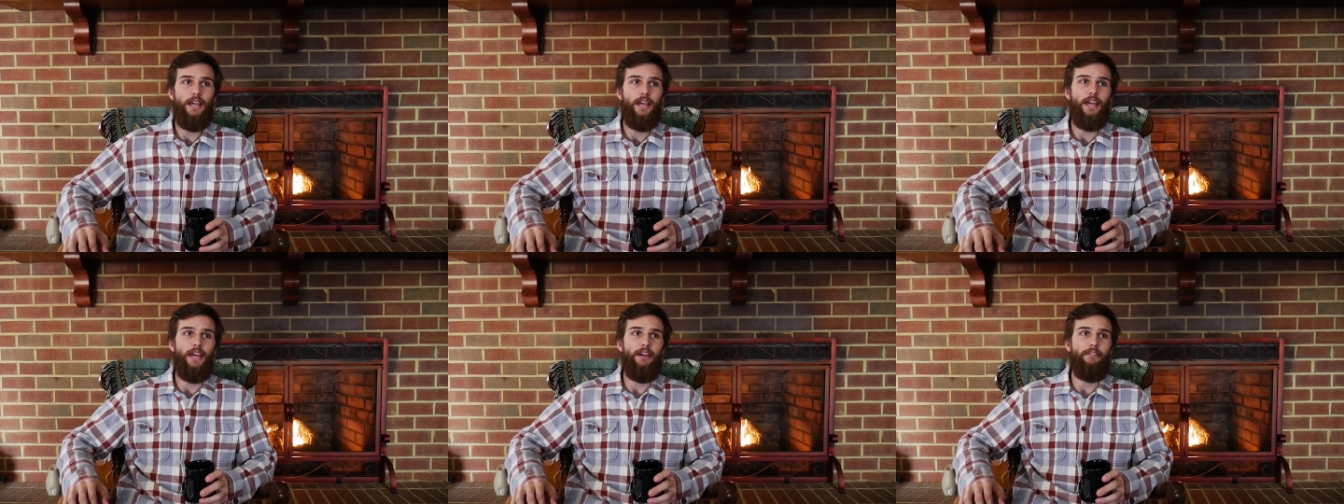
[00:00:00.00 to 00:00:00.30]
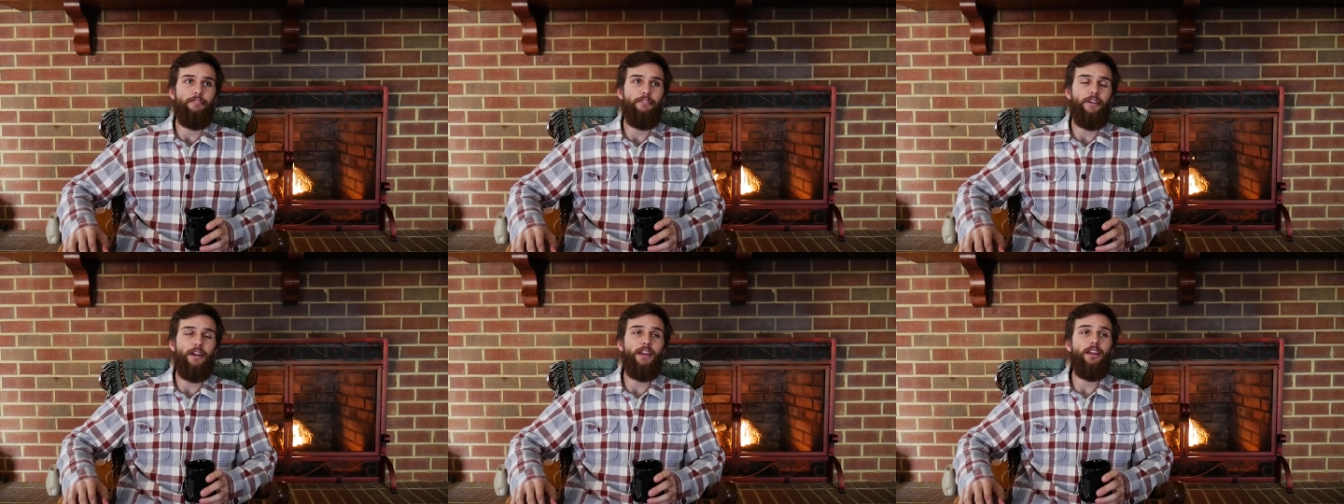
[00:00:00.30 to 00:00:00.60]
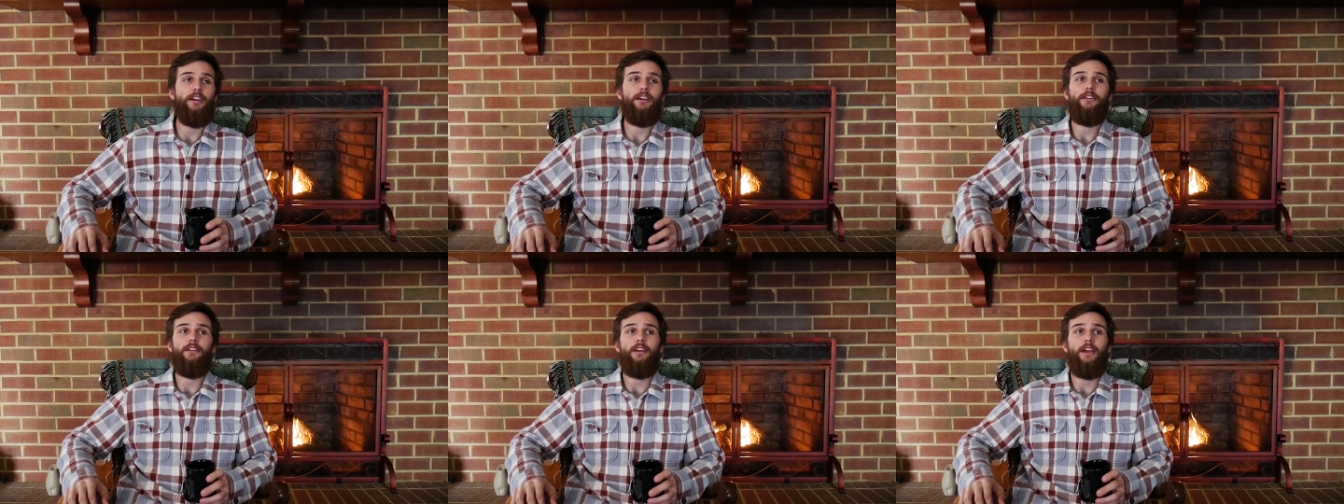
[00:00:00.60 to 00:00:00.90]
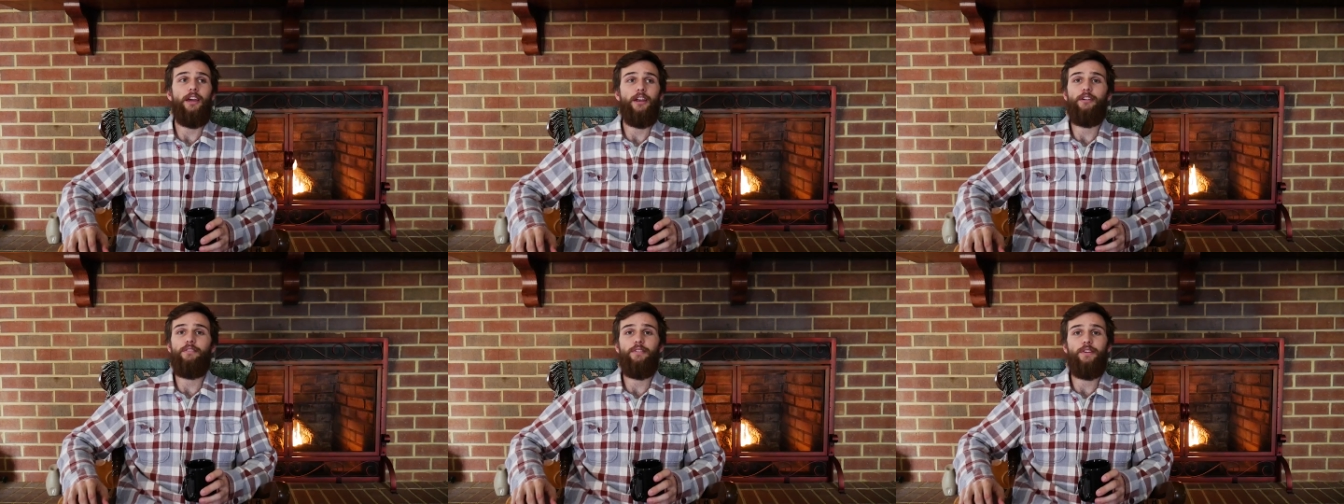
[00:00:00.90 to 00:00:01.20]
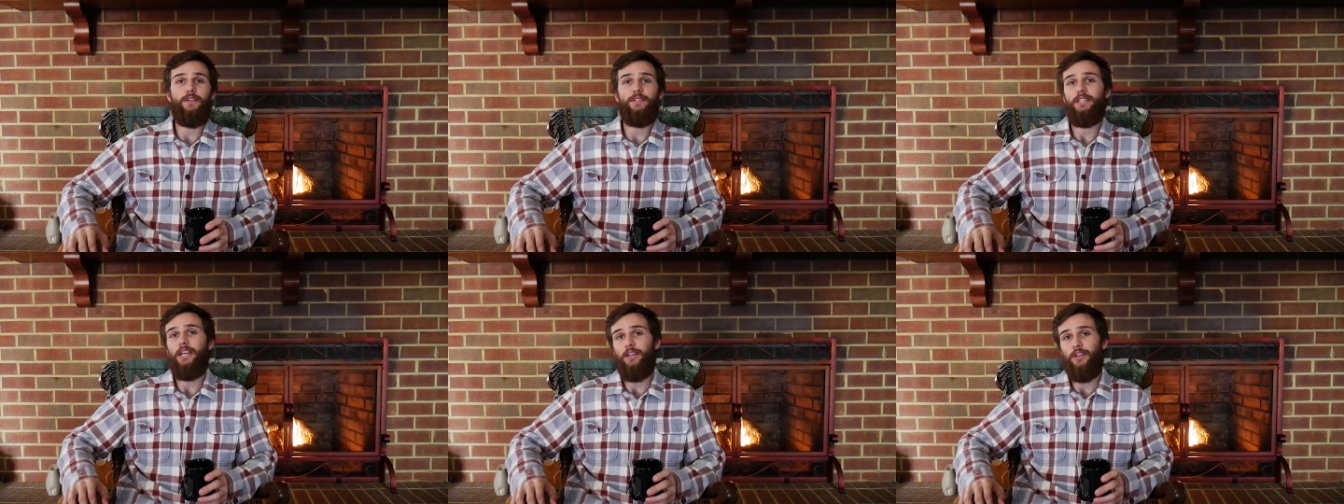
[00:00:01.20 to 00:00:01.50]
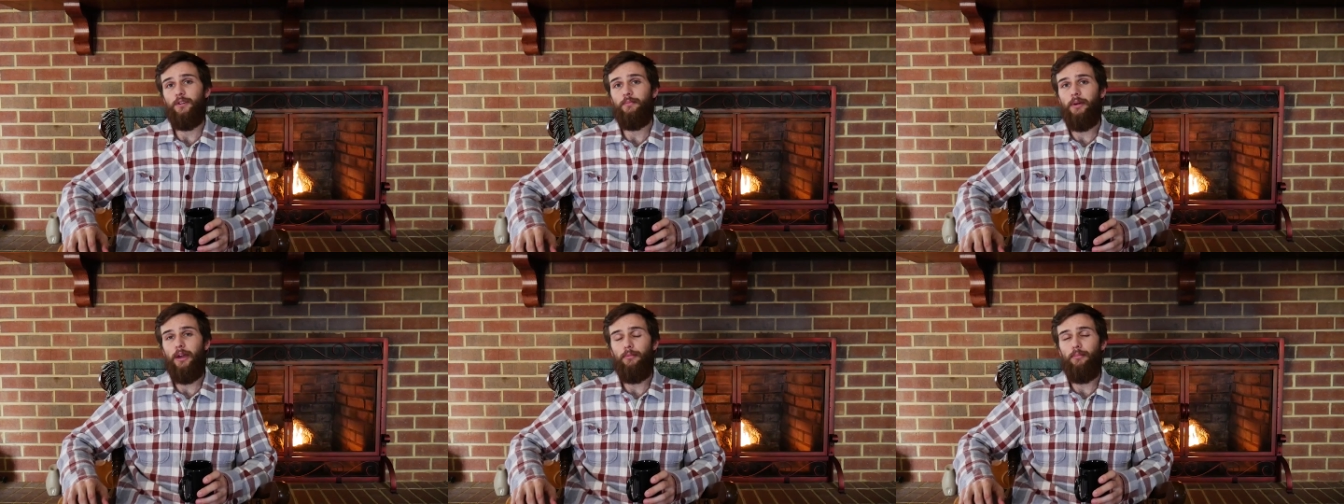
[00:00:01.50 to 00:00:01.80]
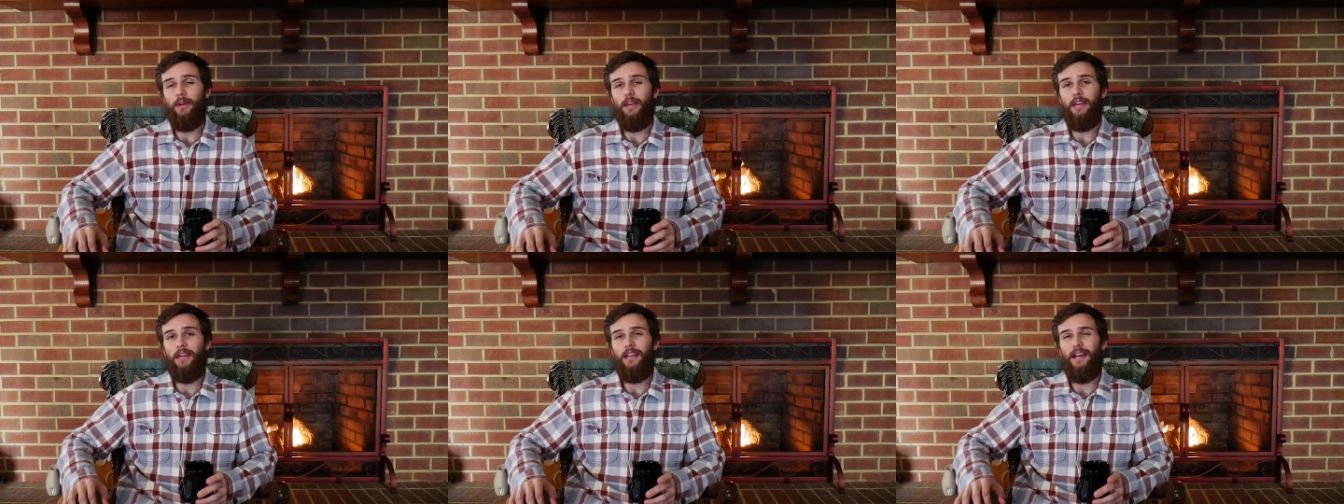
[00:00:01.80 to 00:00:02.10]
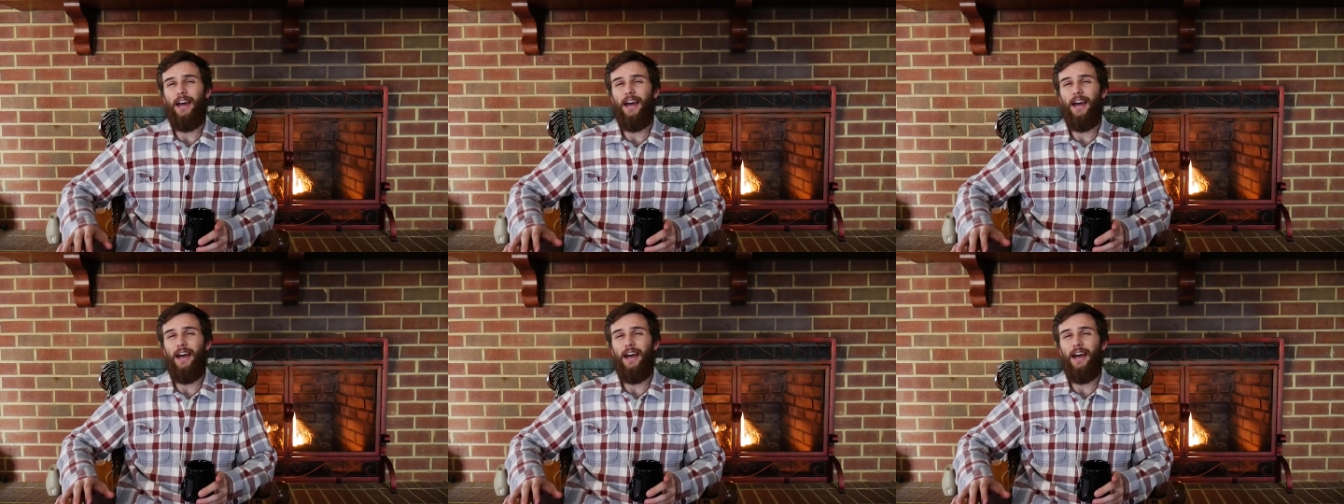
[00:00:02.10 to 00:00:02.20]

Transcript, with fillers: And for any interviews that you may be in,